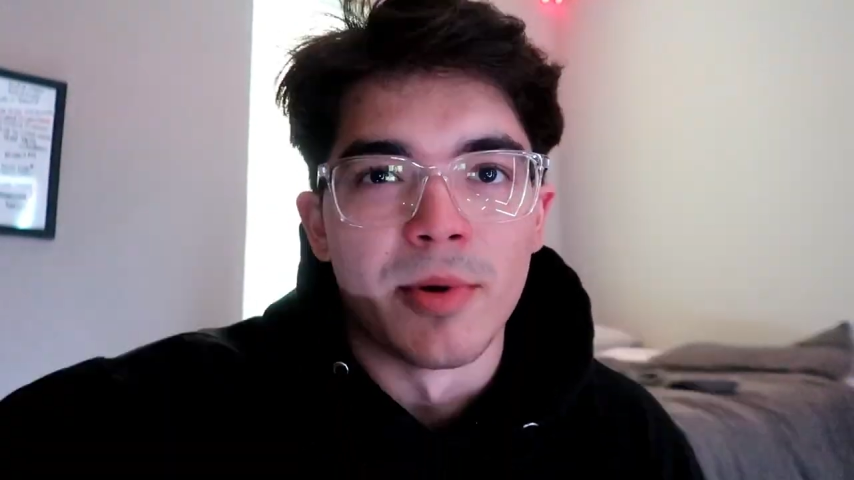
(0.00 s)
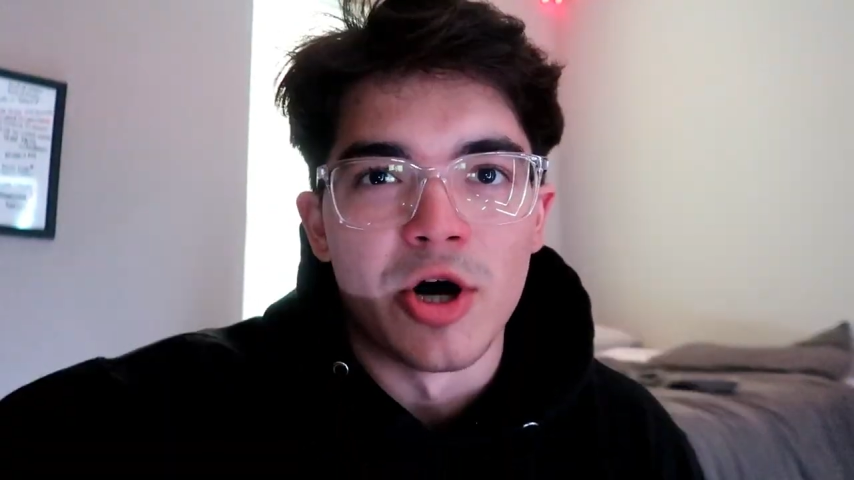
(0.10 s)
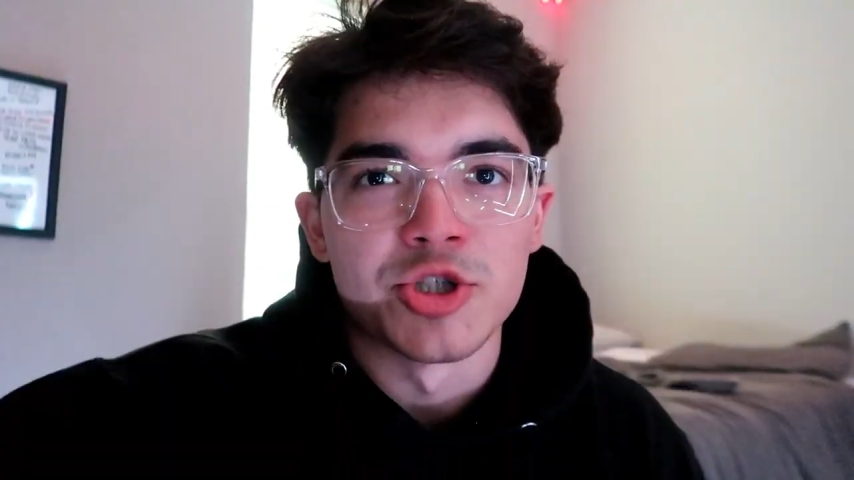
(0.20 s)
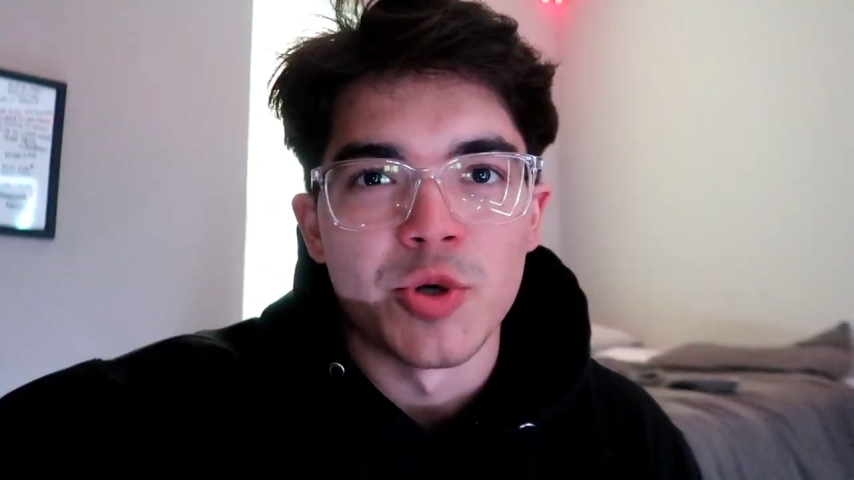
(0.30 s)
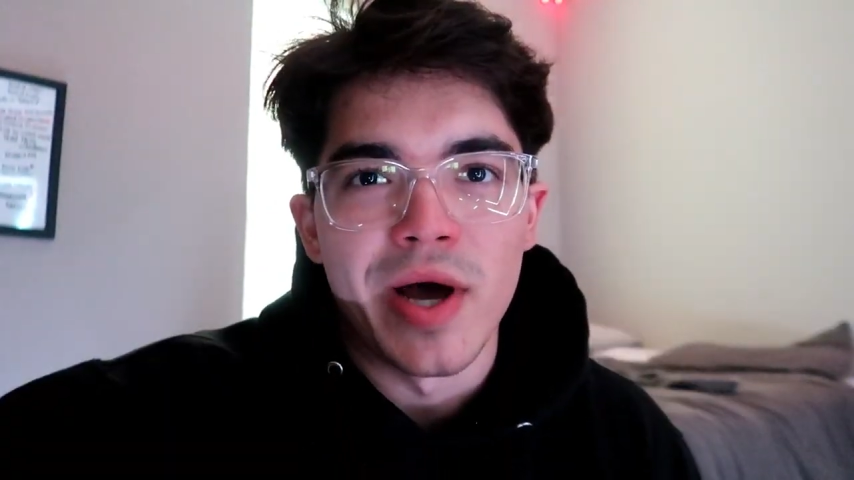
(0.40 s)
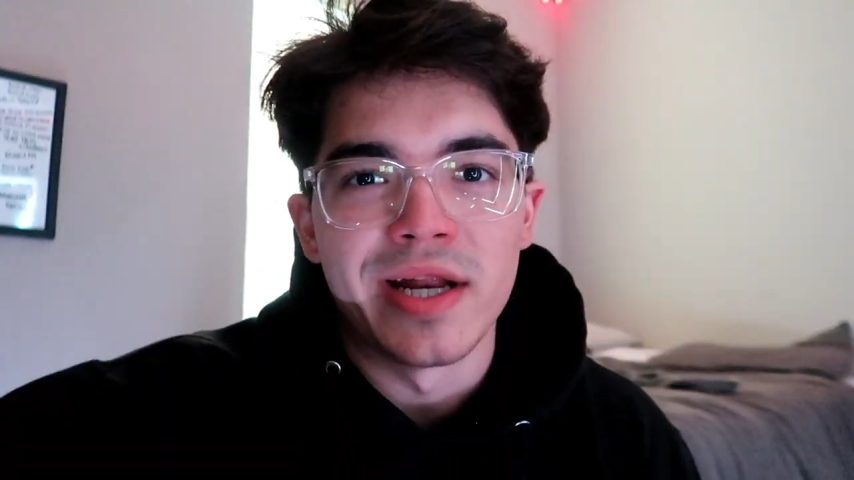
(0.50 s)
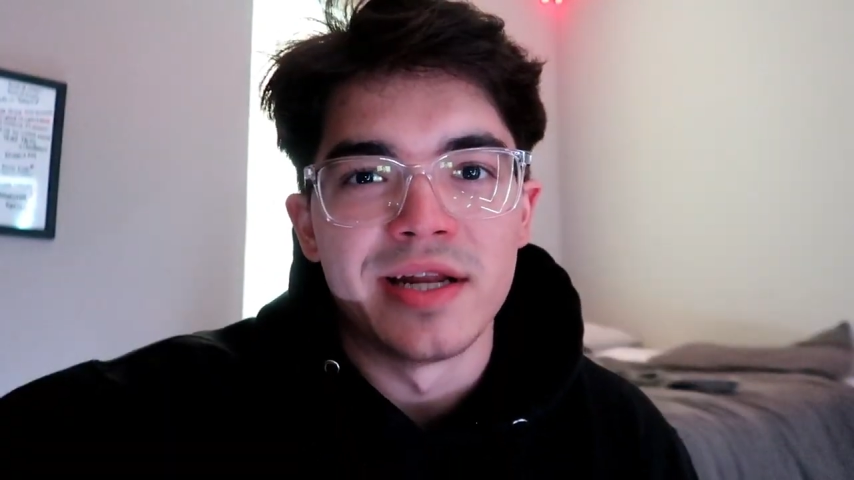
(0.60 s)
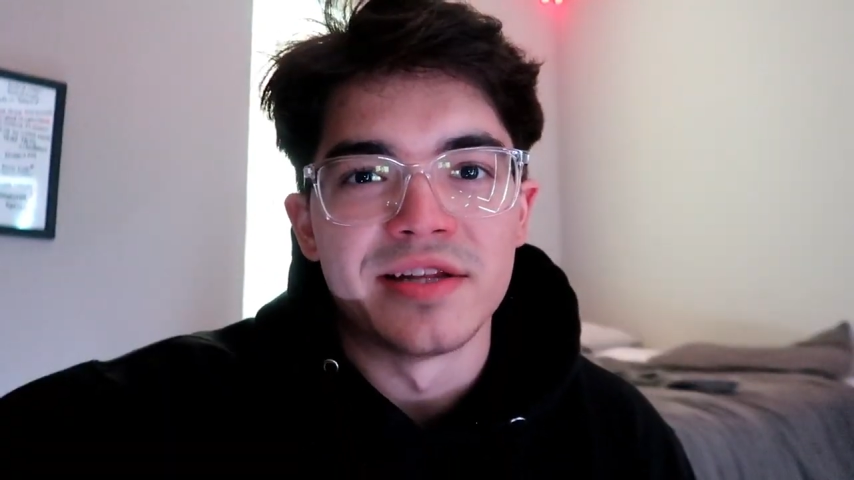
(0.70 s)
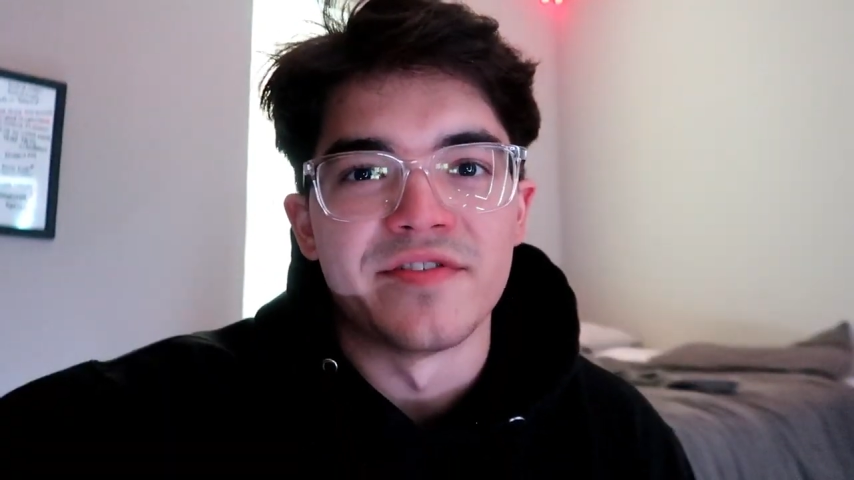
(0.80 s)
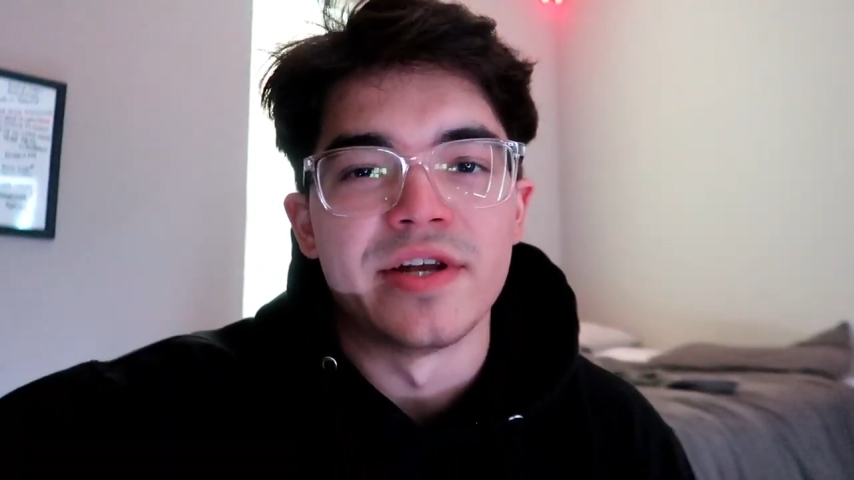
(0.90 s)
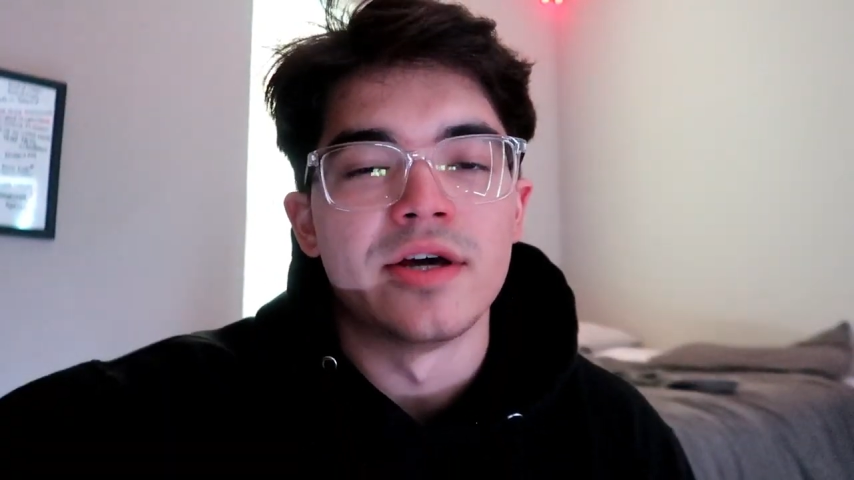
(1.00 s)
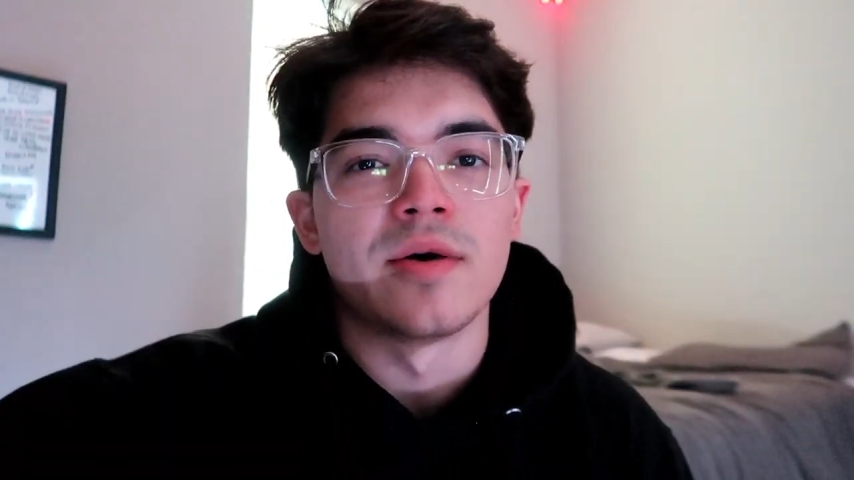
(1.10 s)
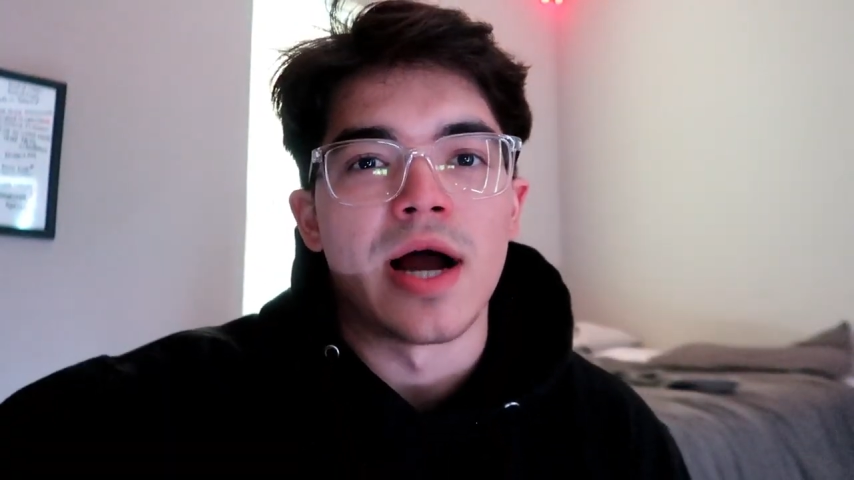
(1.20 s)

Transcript: But also editing the video,